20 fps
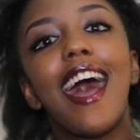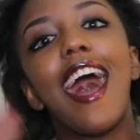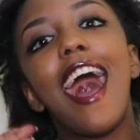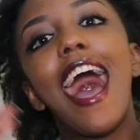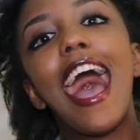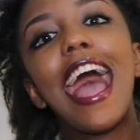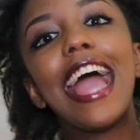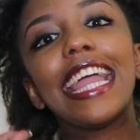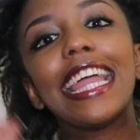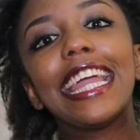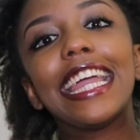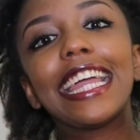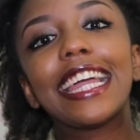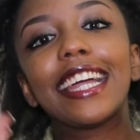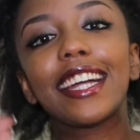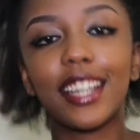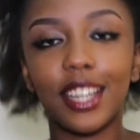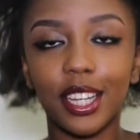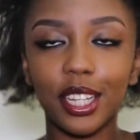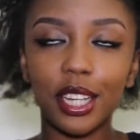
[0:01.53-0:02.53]

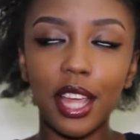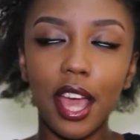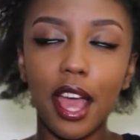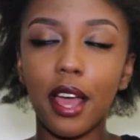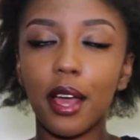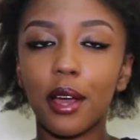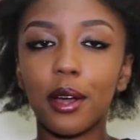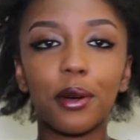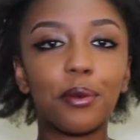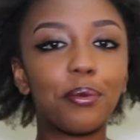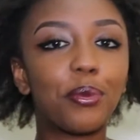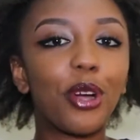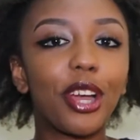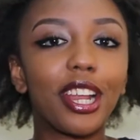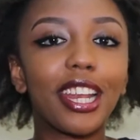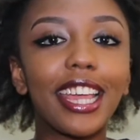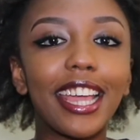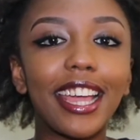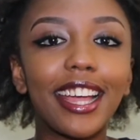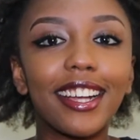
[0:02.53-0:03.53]
Hi, good
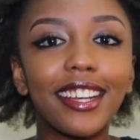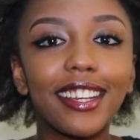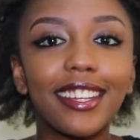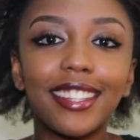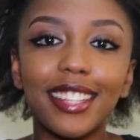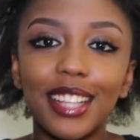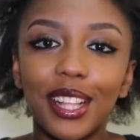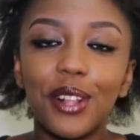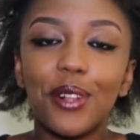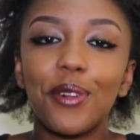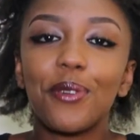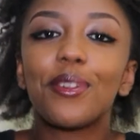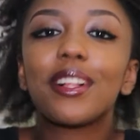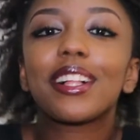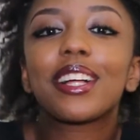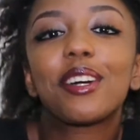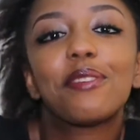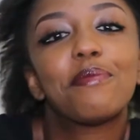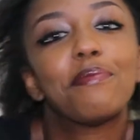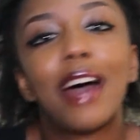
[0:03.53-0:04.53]
morning.
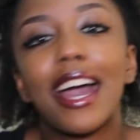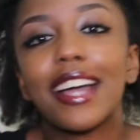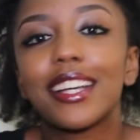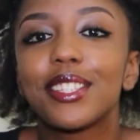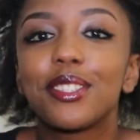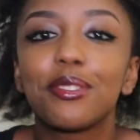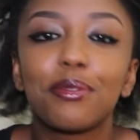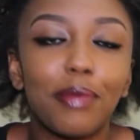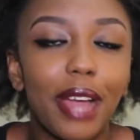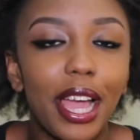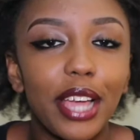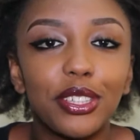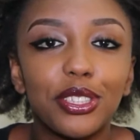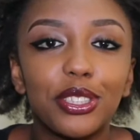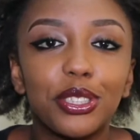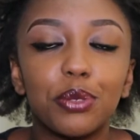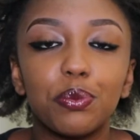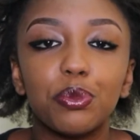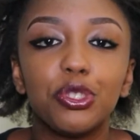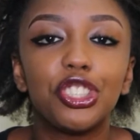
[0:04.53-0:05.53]
Welcome back to my
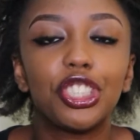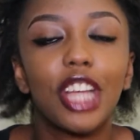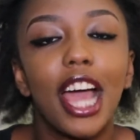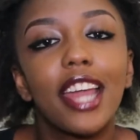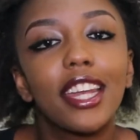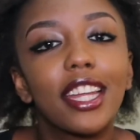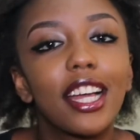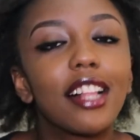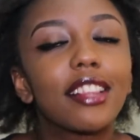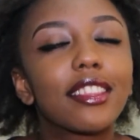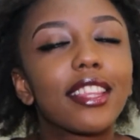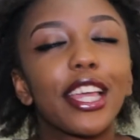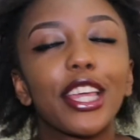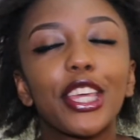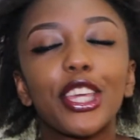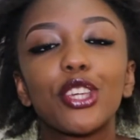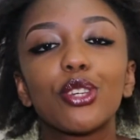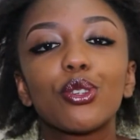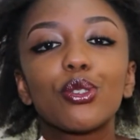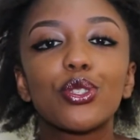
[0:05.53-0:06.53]
YouTube channel.
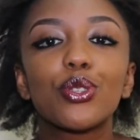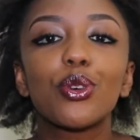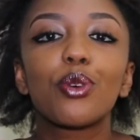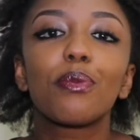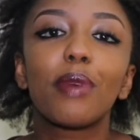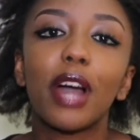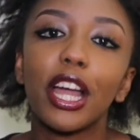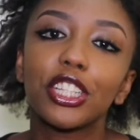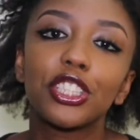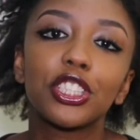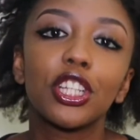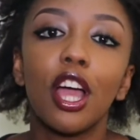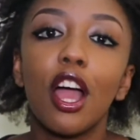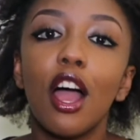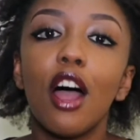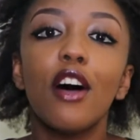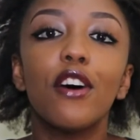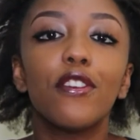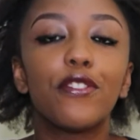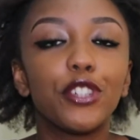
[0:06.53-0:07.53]
Thank you so much
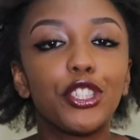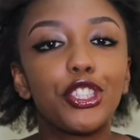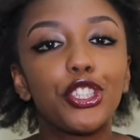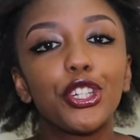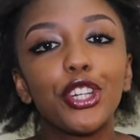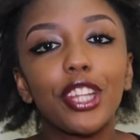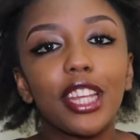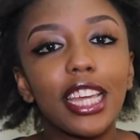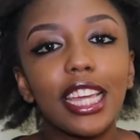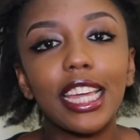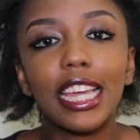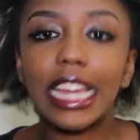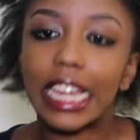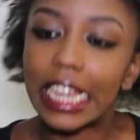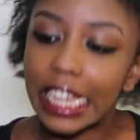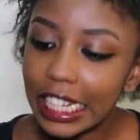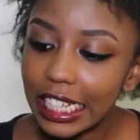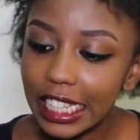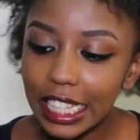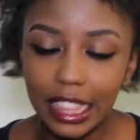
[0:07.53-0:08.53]
for tuning
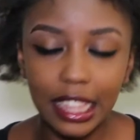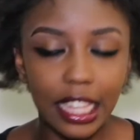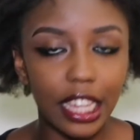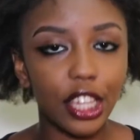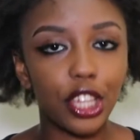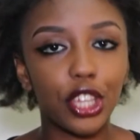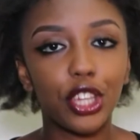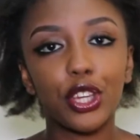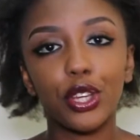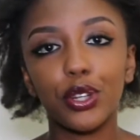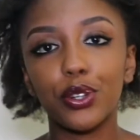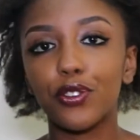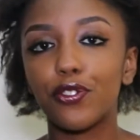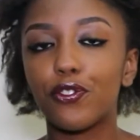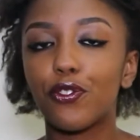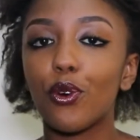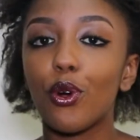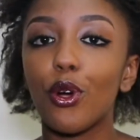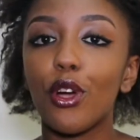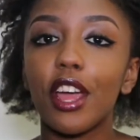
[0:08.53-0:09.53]
in. Thank you
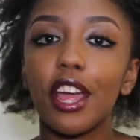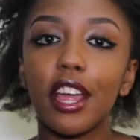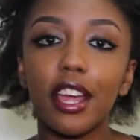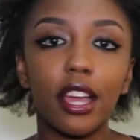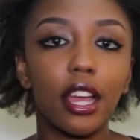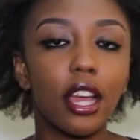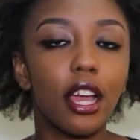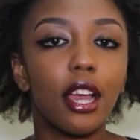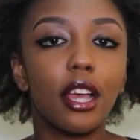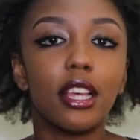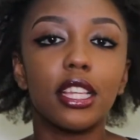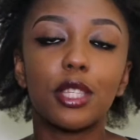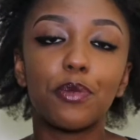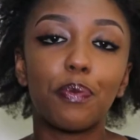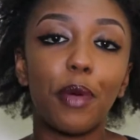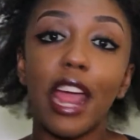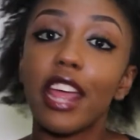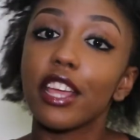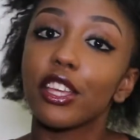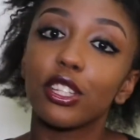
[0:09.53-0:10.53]
for
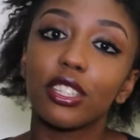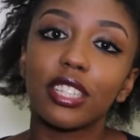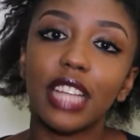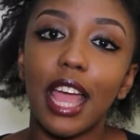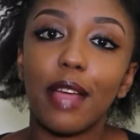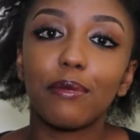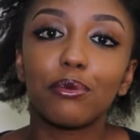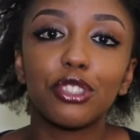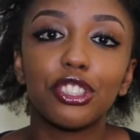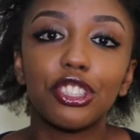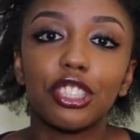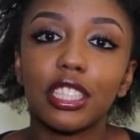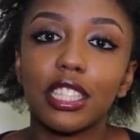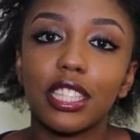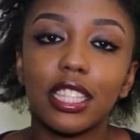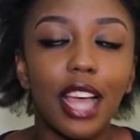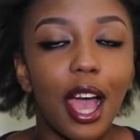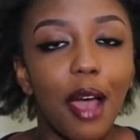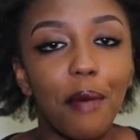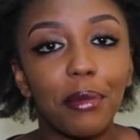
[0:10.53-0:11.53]
sparing your time to
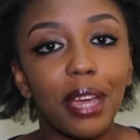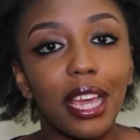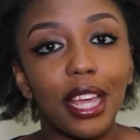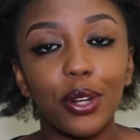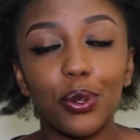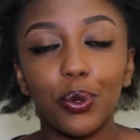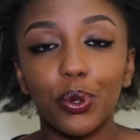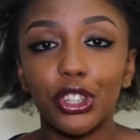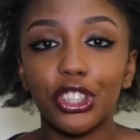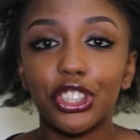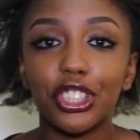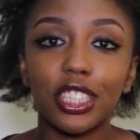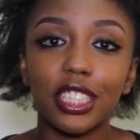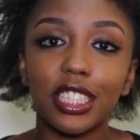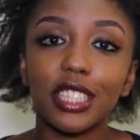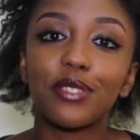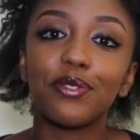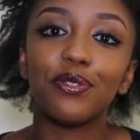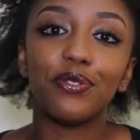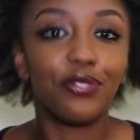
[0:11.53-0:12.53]
just come and watch
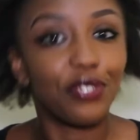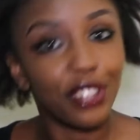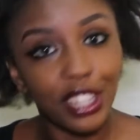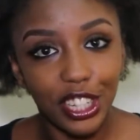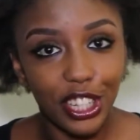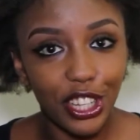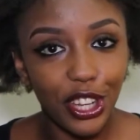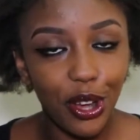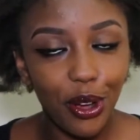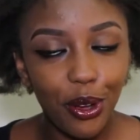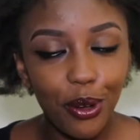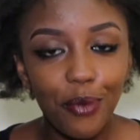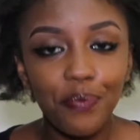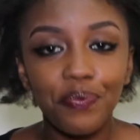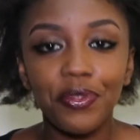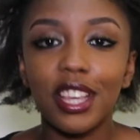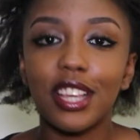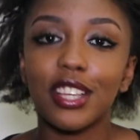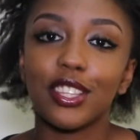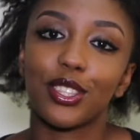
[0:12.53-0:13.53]
this video.
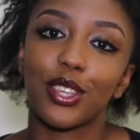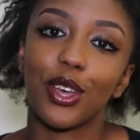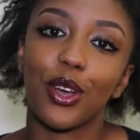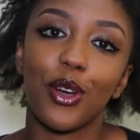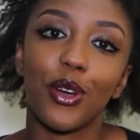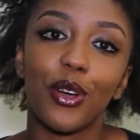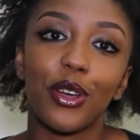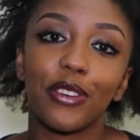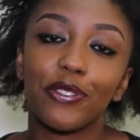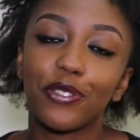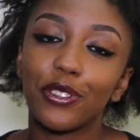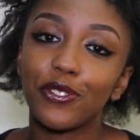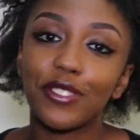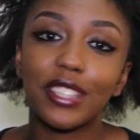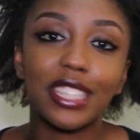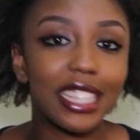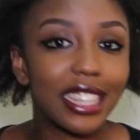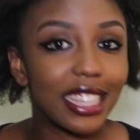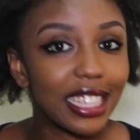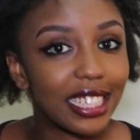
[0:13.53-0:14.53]
So if you've
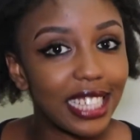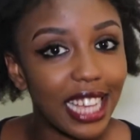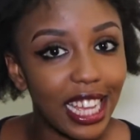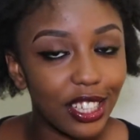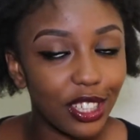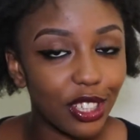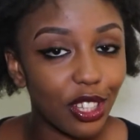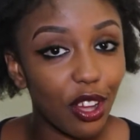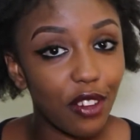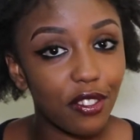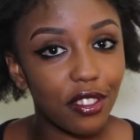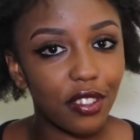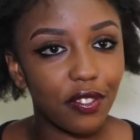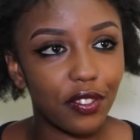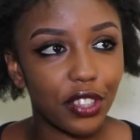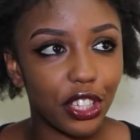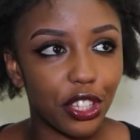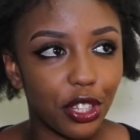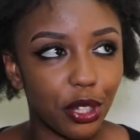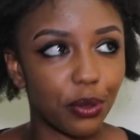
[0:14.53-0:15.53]
seen the title of the
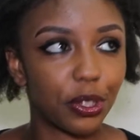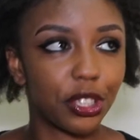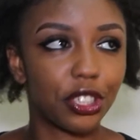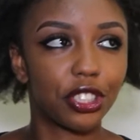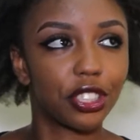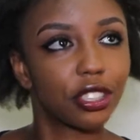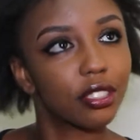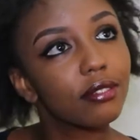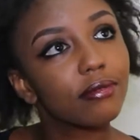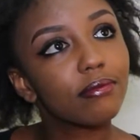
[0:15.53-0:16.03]
video, which